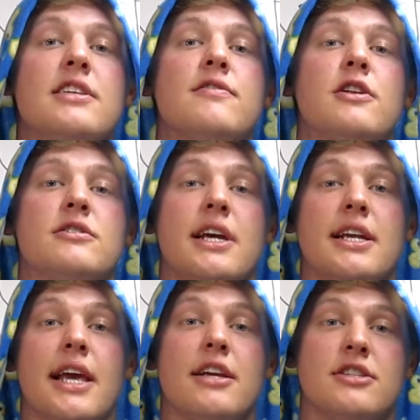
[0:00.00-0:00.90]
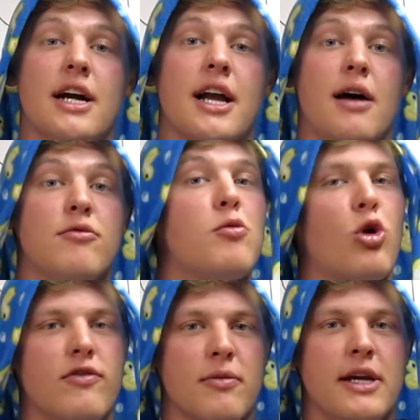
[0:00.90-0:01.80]
Visit flowstateengaged.com for
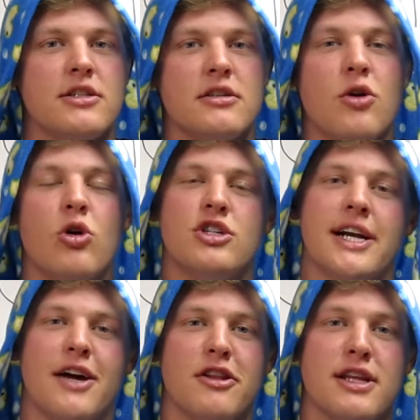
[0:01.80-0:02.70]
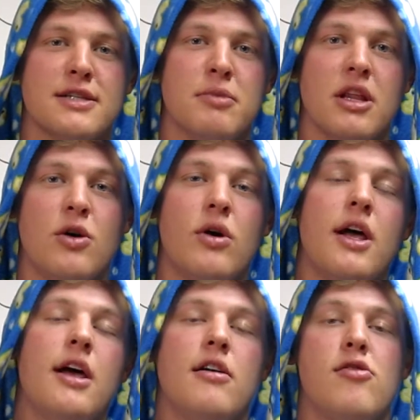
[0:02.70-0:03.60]
more information, or check out the links below
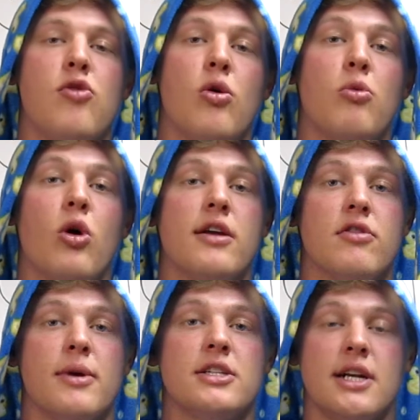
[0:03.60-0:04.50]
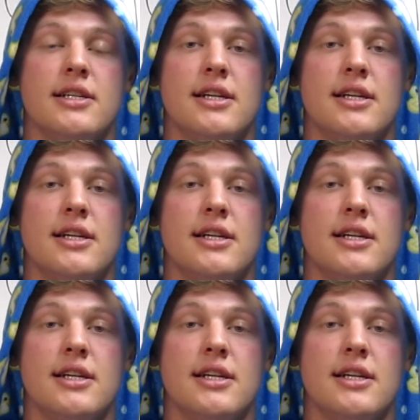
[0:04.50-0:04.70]
for more information on